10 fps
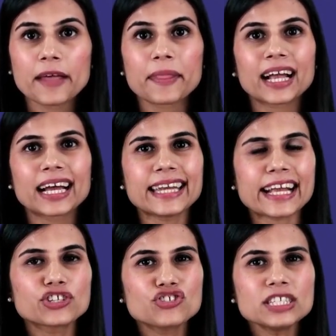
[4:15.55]
the
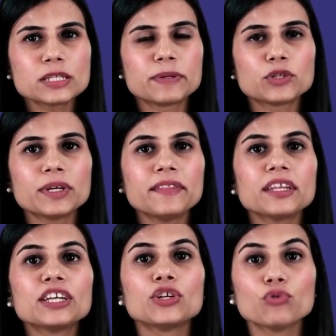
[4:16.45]
connections between
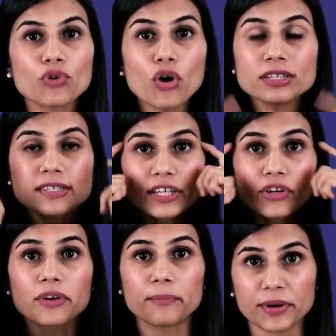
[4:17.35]
the neurons in
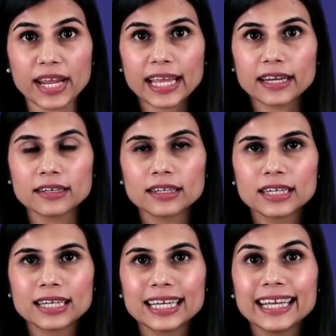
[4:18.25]
your brain,
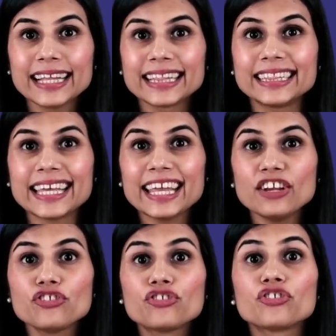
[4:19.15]

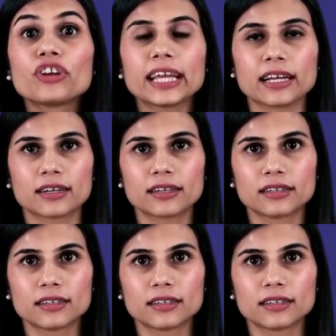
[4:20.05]
they shrink.